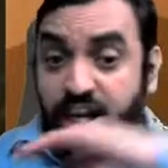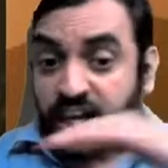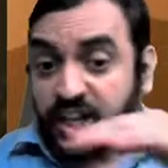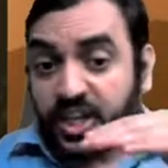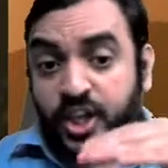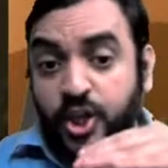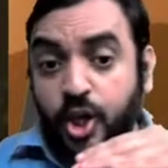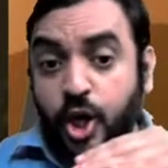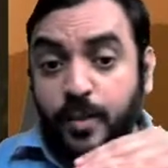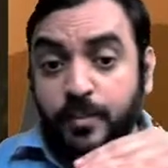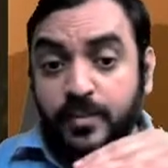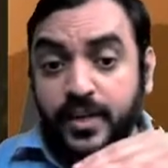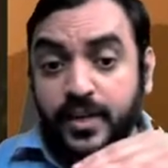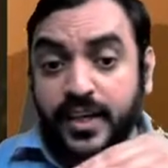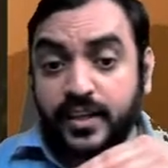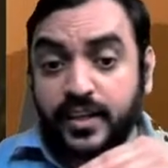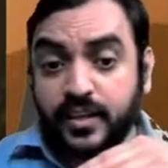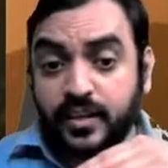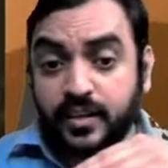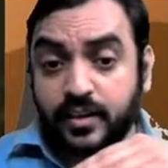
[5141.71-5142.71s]

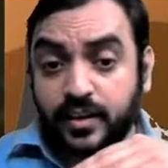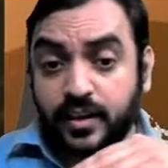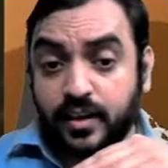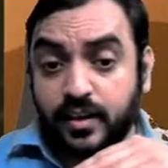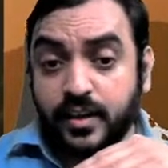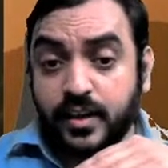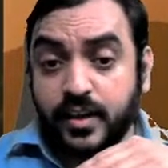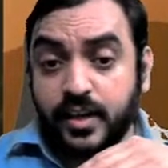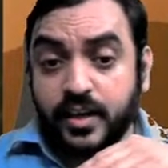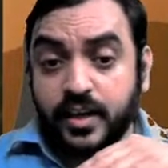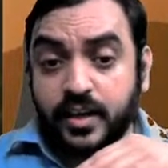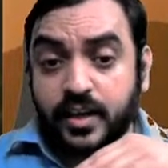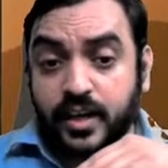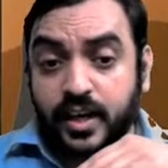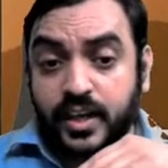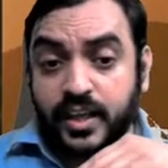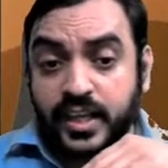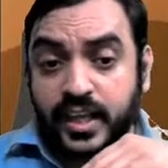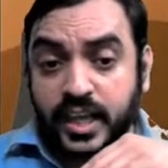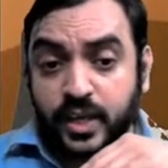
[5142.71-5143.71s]
Denominator,
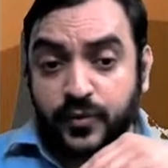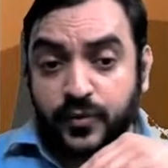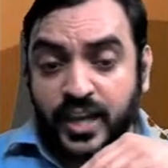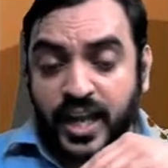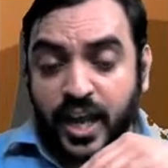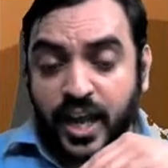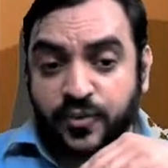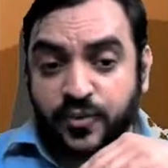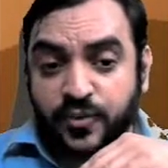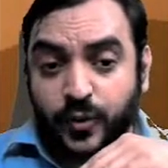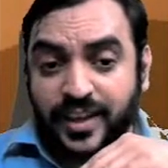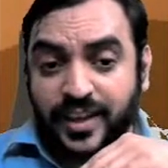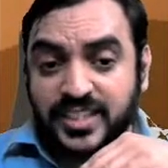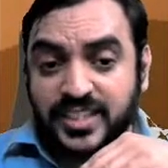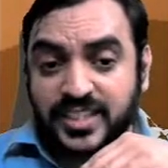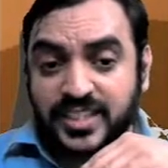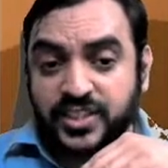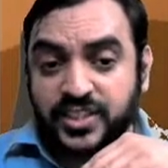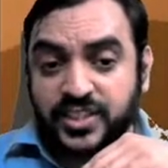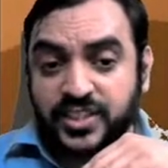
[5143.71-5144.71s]
here we'll have 12
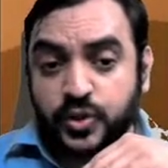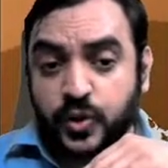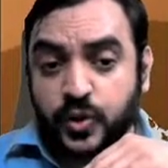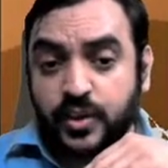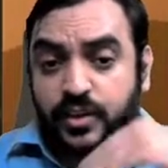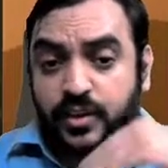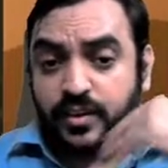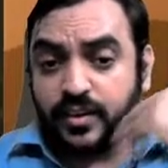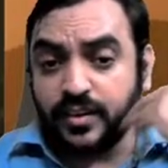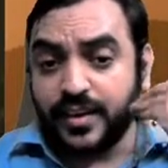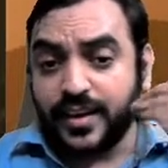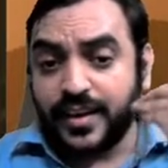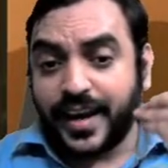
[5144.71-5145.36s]
service holder